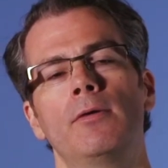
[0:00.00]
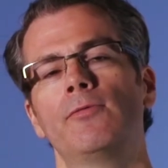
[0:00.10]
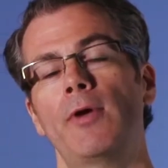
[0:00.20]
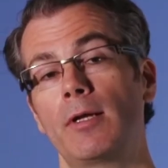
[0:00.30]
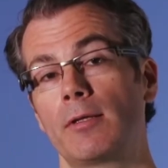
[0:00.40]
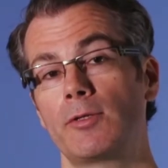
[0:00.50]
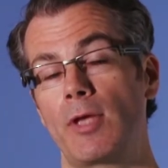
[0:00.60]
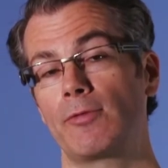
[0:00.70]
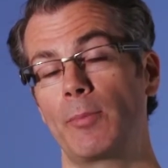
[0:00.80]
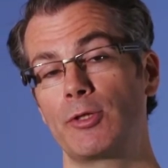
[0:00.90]
Failing this,
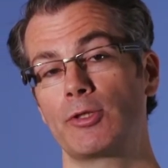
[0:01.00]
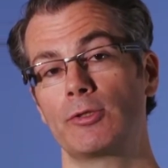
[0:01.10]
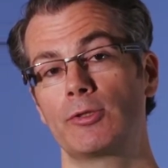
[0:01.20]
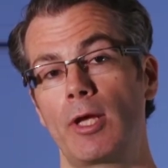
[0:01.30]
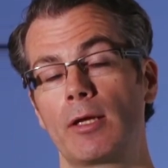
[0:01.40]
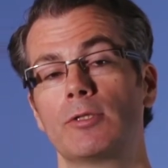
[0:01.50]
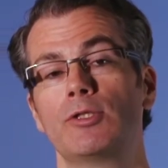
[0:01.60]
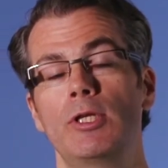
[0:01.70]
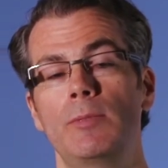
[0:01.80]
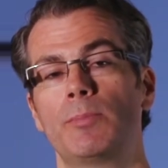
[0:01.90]
have the patient take a
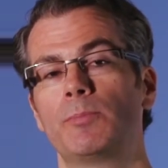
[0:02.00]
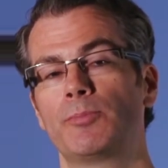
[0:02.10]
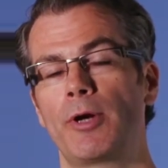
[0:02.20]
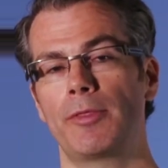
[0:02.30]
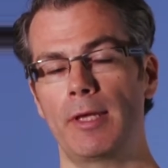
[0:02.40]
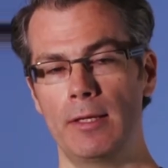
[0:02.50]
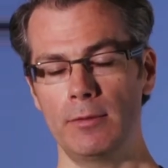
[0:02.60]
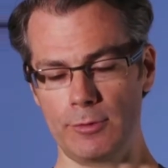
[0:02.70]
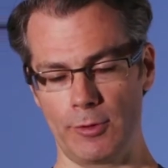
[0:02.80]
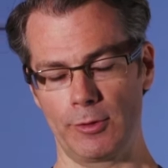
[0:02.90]
deep breath
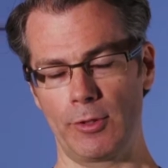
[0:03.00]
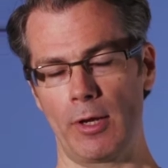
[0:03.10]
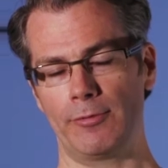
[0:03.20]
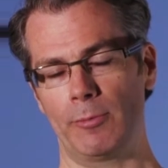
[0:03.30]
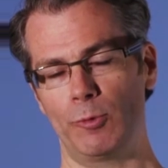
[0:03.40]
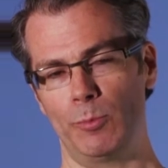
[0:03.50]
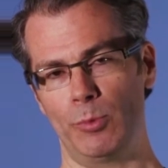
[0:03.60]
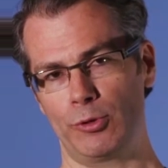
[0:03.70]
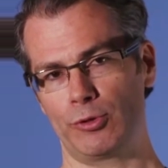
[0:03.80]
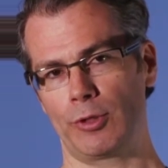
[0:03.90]
in, so the diaphragm will
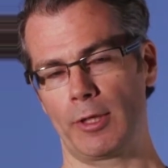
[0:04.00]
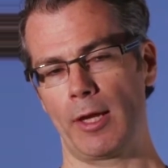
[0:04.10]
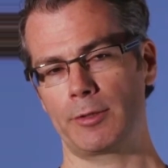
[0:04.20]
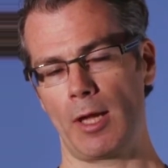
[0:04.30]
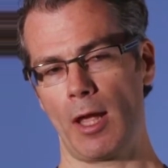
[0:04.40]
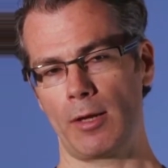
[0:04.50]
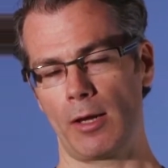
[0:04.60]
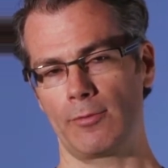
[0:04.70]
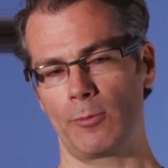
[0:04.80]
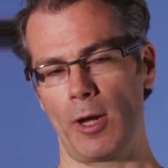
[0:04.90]
push the gas down out
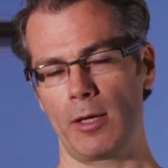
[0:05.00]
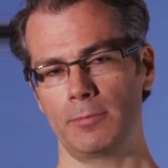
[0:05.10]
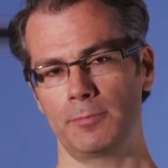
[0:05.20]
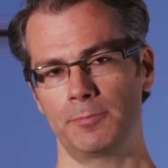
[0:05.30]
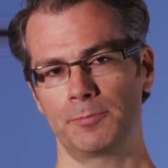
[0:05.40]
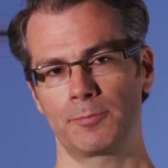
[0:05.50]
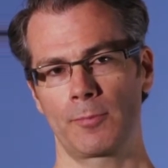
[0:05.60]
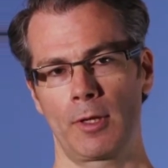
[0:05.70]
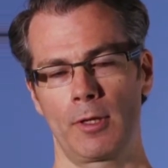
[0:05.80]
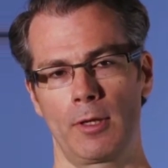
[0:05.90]
of the way.
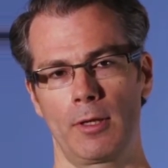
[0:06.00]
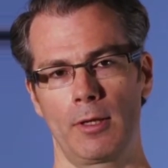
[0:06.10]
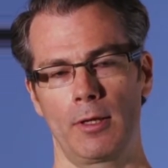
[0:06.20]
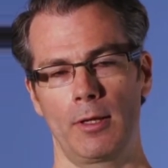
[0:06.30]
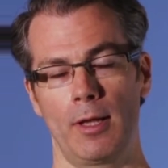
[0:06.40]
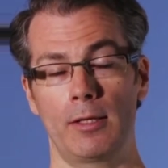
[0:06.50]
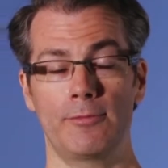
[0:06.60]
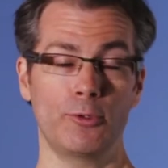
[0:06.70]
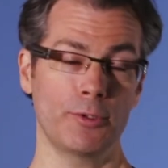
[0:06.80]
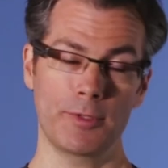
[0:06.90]
And if
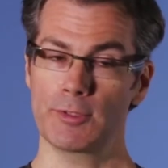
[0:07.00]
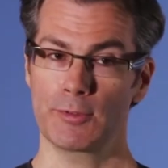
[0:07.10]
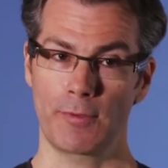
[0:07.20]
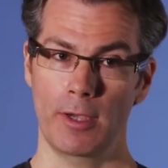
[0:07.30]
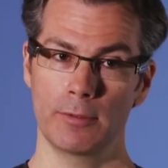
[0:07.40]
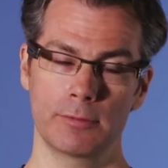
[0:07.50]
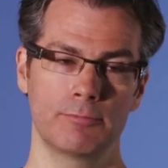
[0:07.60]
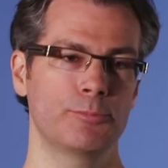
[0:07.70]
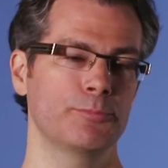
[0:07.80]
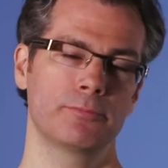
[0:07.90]
all of this has failed,
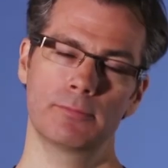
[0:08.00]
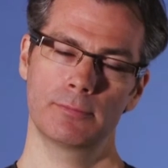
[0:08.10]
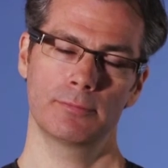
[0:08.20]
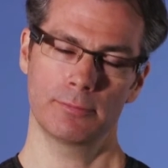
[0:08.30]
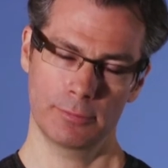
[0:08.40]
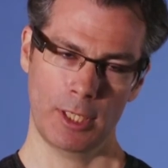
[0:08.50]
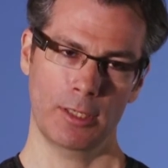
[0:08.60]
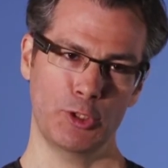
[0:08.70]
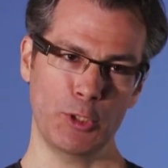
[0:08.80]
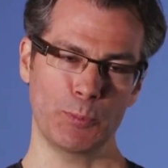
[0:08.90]
take a
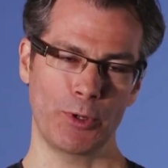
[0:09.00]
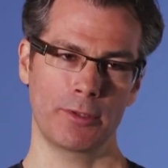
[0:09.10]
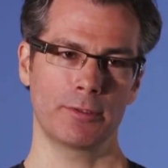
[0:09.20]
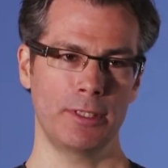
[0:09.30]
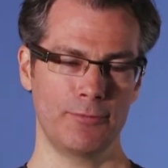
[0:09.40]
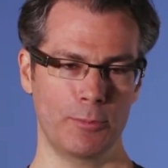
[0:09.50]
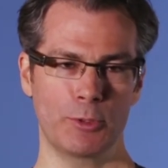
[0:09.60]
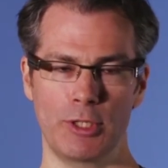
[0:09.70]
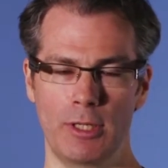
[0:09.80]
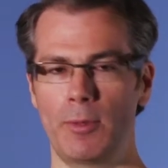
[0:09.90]
deep breath, leave the
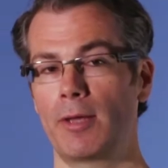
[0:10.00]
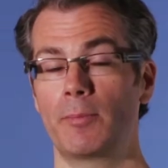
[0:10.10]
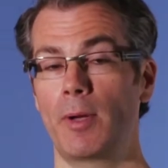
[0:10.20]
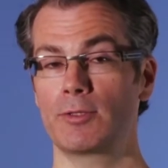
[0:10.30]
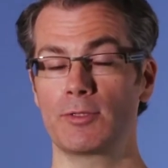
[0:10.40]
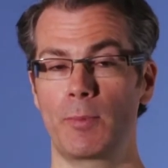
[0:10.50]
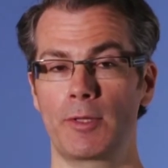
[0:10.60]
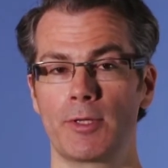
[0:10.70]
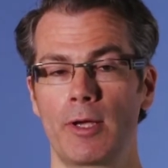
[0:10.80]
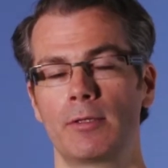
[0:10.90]
machine by the patient's
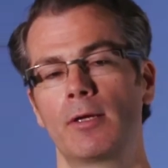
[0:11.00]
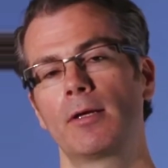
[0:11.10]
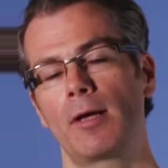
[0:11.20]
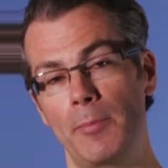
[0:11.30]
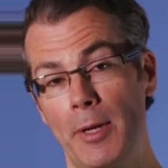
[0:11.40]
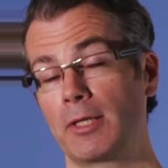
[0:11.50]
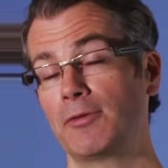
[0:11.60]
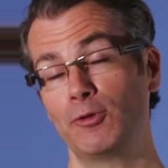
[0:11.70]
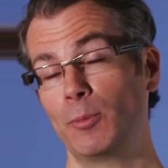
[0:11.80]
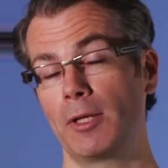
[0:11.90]
bedside, come back in a
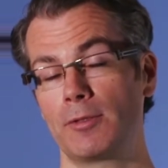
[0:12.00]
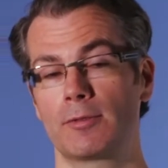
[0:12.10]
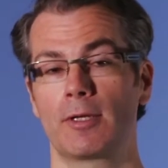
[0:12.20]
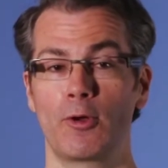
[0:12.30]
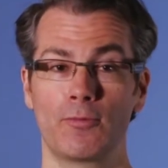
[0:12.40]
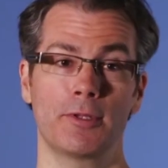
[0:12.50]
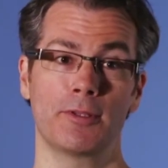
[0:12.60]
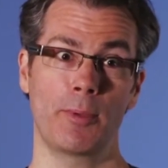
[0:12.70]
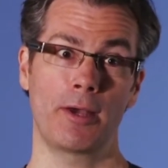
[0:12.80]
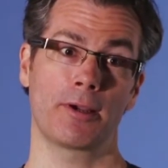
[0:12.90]
few minutes, and hopefully
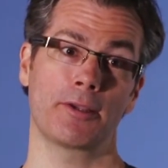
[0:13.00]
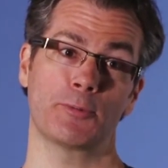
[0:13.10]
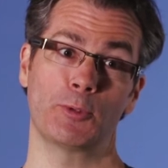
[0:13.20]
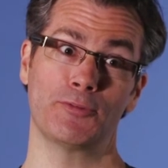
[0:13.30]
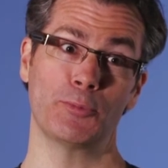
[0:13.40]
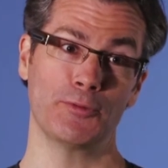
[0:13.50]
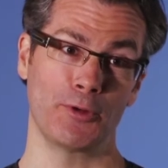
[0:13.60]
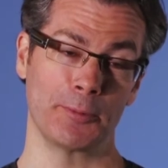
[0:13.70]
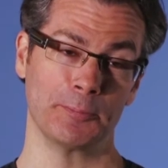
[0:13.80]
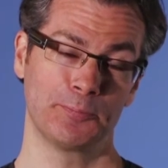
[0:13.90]
the bowel gas will have moved
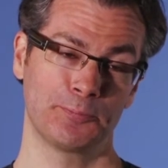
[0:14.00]
on.